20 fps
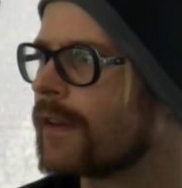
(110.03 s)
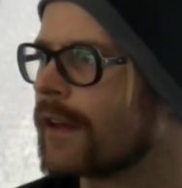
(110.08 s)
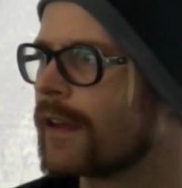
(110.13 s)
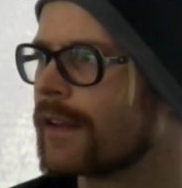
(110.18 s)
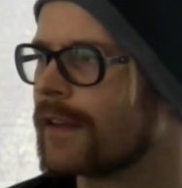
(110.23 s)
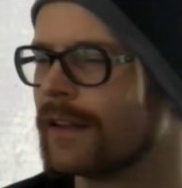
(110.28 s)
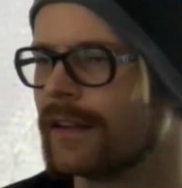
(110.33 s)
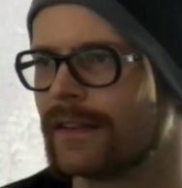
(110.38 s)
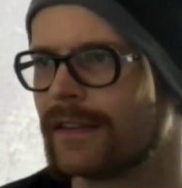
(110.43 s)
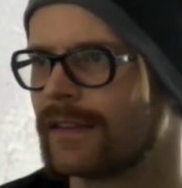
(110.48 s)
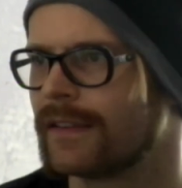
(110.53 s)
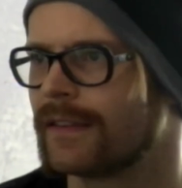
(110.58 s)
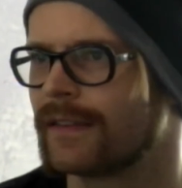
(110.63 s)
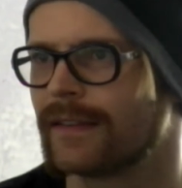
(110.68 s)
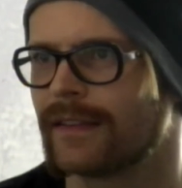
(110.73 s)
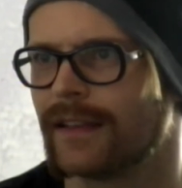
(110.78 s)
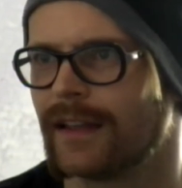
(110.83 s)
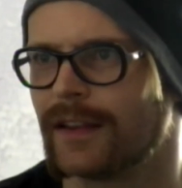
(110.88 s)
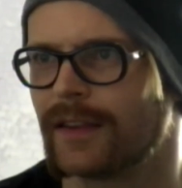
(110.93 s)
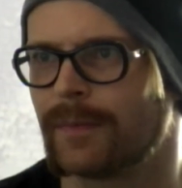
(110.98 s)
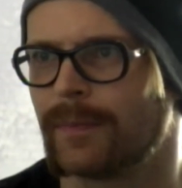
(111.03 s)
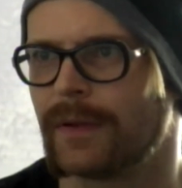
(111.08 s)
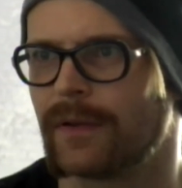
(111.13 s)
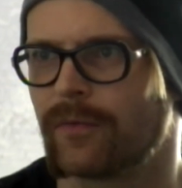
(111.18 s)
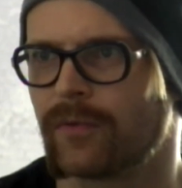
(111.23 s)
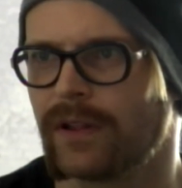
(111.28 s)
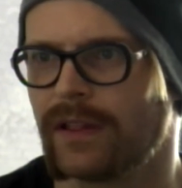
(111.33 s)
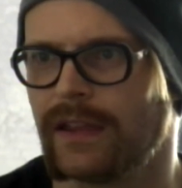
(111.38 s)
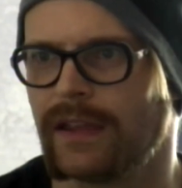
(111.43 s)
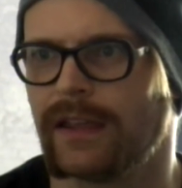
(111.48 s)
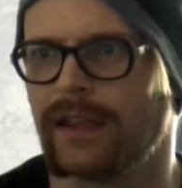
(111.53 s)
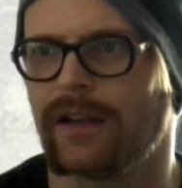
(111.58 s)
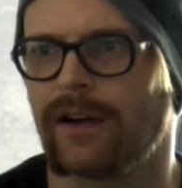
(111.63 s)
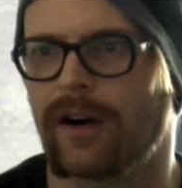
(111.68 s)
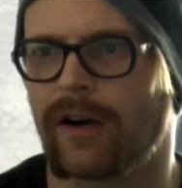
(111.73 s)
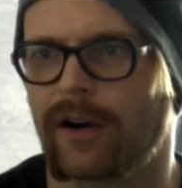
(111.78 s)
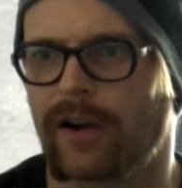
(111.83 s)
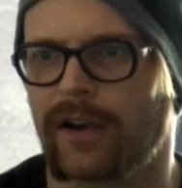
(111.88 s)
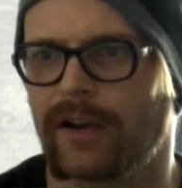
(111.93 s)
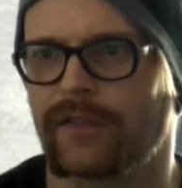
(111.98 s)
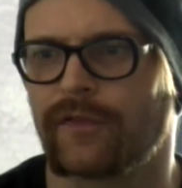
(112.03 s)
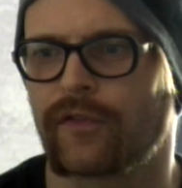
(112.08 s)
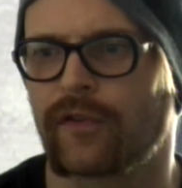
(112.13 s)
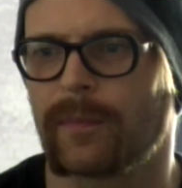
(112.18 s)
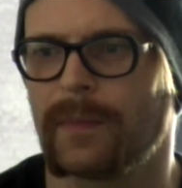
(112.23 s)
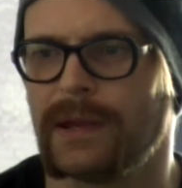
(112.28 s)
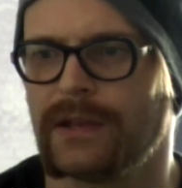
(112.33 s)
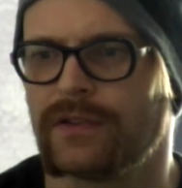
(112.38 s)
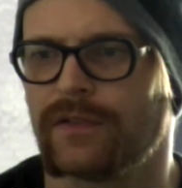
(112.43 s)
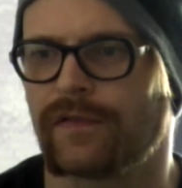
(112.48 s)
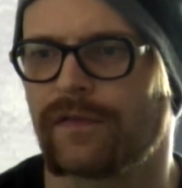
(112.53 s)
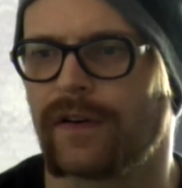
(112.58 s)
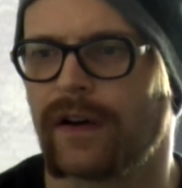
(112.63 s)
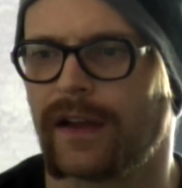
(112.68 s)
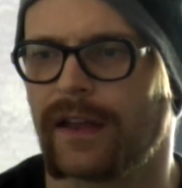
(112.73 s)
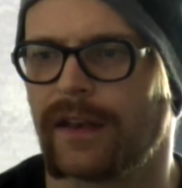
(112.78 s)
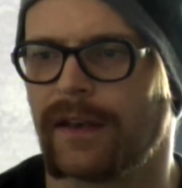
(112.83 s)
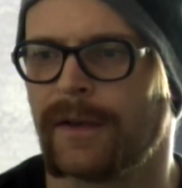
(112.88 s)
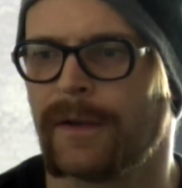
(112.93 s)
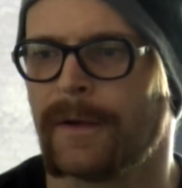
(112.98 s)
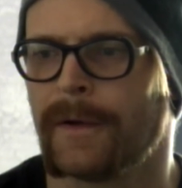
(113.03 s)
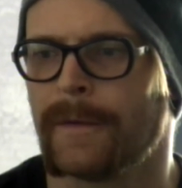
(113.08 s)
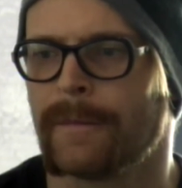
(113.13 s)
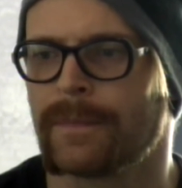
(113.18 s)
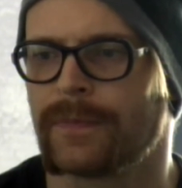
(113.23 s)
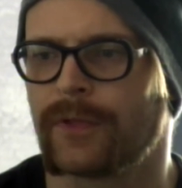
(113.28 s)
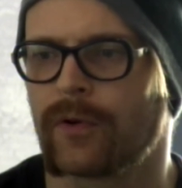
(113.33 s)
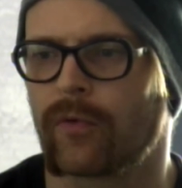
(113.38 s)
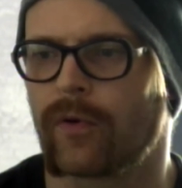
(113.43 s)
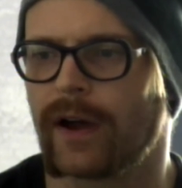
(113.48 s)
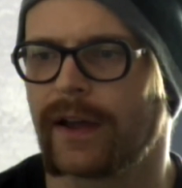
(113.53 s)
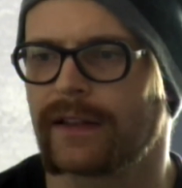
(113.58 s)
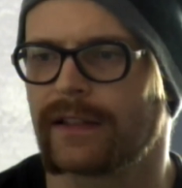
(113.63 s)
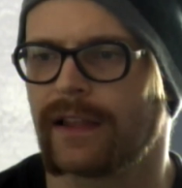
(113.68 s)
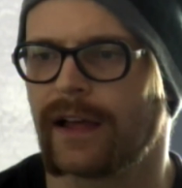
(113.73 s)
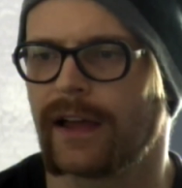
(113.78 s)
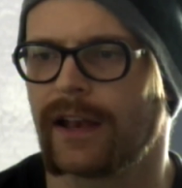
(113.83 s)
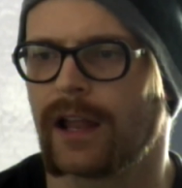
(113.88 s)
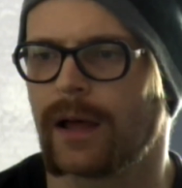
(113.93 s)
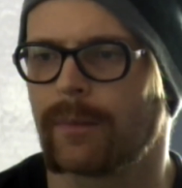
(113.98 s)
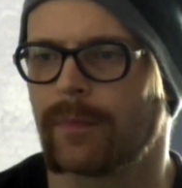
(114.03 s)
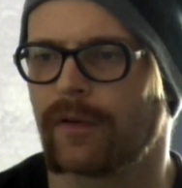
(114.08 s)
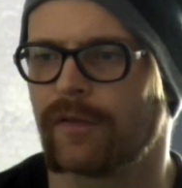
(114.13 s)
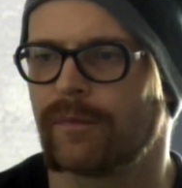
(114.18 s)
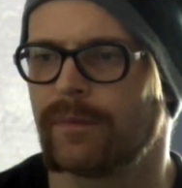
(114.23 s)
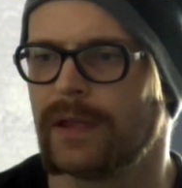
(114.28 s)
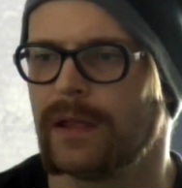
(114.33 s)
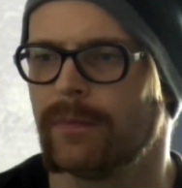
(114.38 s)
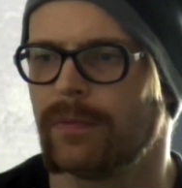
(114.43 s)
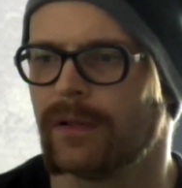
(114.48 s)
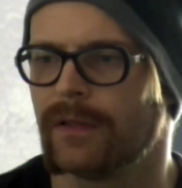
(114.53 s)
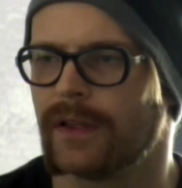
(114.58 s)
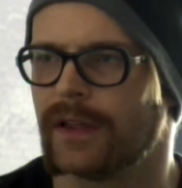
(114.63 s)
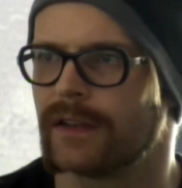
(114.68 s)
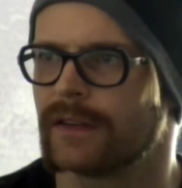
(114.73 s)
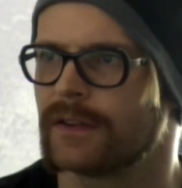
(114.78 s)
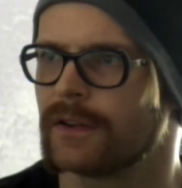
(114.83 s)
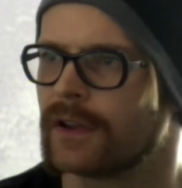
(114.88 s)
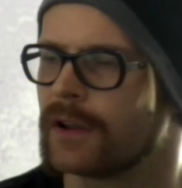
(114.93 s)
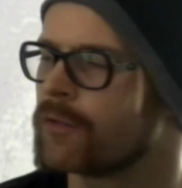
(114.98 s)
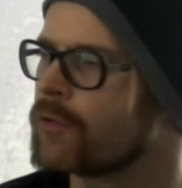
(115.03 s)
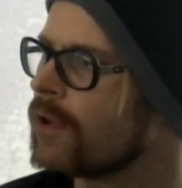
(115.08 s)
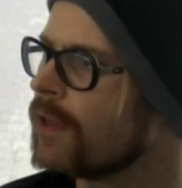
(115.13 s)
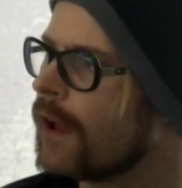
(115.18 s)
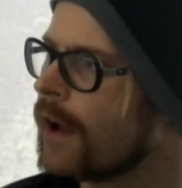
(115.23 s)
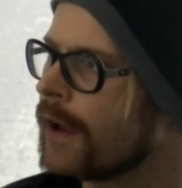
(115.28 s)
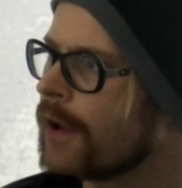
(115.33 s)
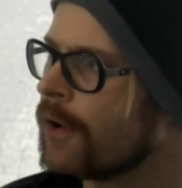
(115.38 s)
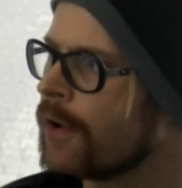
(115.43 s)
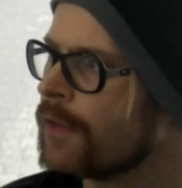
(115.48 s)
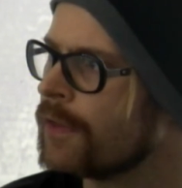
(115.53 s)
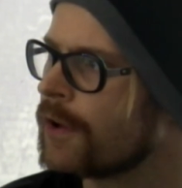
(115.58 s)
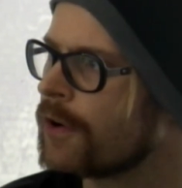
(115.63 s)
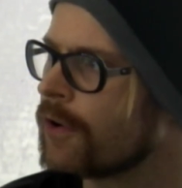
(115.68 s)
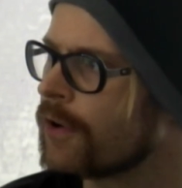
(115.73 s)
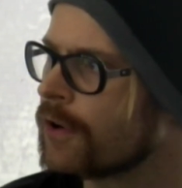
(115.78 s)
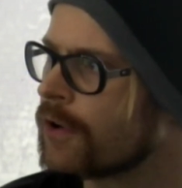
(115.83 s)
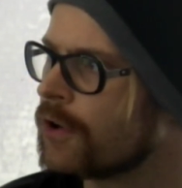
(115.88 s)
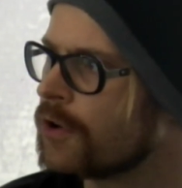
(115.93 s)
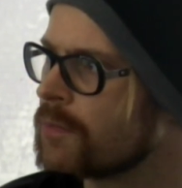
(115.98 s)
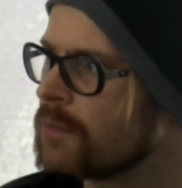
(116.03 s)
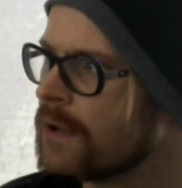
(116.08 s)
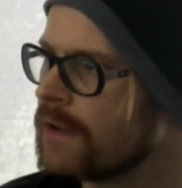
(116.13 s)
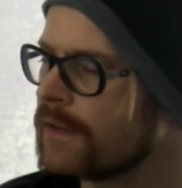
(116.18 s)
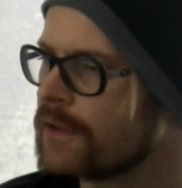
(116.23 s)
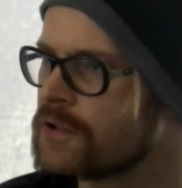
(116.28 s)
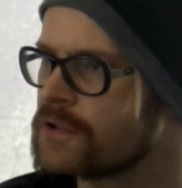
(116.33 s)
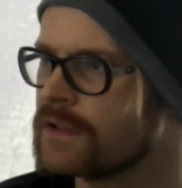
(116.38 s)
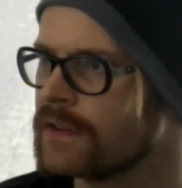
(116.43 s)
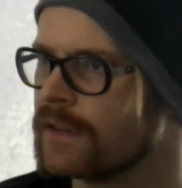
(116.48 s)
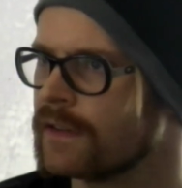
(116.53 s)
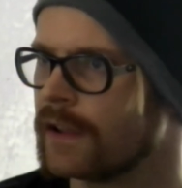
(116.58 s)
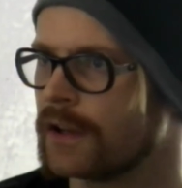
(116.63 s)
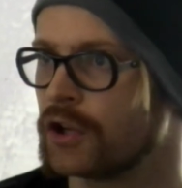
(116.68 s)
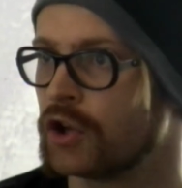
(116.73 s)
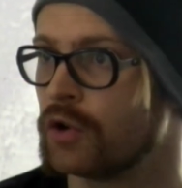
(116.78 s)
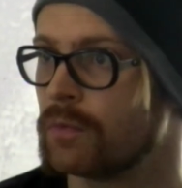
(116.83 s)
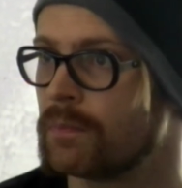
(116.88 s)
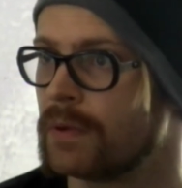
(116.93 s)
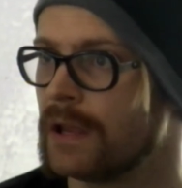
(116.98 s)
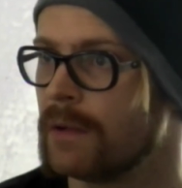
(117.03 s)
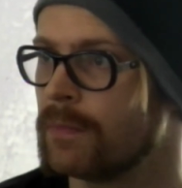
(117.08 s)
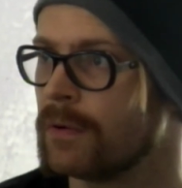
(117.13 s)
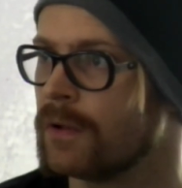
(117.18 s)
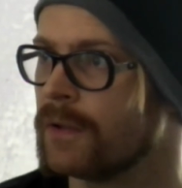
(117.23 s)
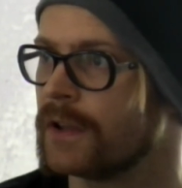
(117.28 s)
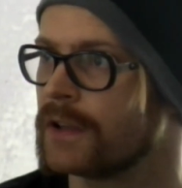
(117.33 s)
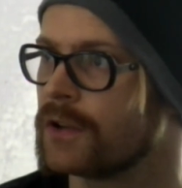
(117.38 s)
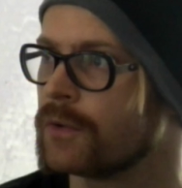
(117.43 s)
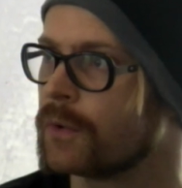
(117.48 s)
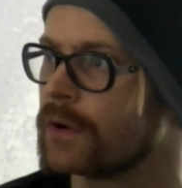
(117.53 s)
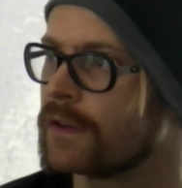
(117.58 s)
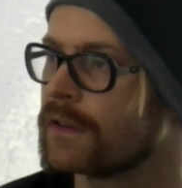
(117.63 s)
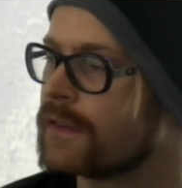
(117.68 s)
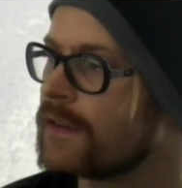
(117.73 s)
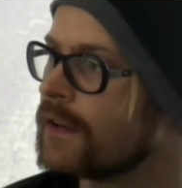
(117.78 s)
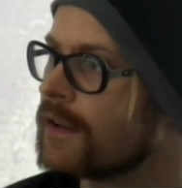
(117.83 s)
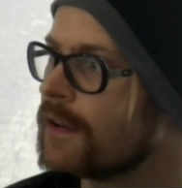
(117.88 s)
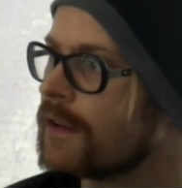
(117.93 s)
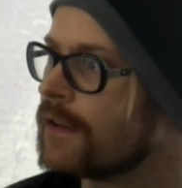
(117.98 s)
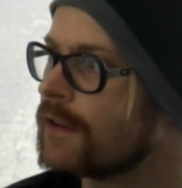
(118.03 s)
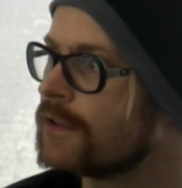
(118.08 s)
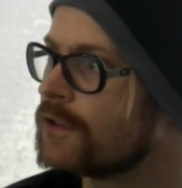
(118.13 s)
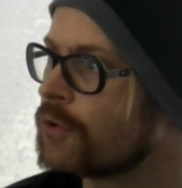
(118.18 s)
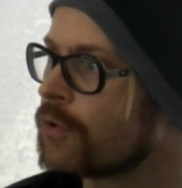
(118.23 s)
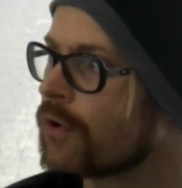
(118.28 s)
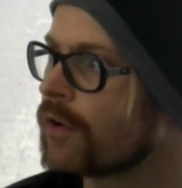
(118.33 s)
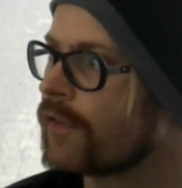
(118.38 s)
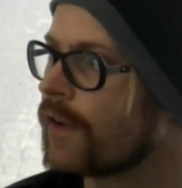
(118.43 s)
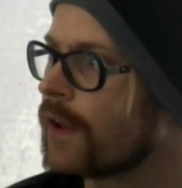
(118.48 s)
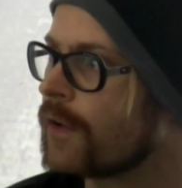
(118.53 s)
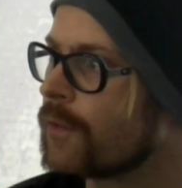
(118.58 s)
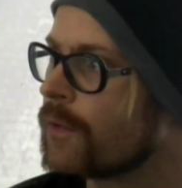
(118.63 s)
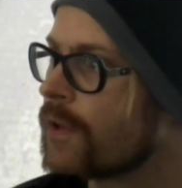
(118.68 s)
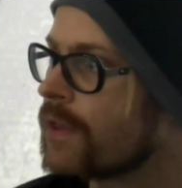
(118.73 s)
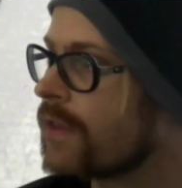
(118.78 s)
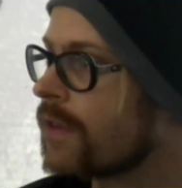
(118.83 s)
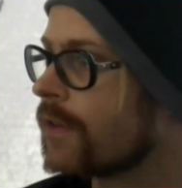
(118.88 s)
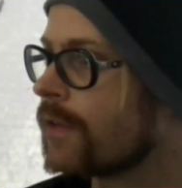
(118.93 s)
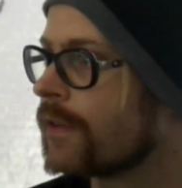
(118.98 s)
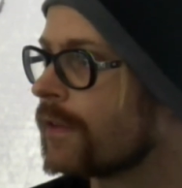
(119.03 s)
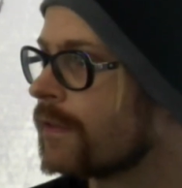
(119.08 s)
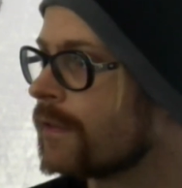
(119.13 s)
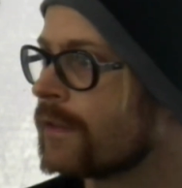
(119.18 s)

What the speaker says: and it's been really hard for me to find the right lineup of people that you can rely on, that are good musicians and good people that you want to sit in a tour van with,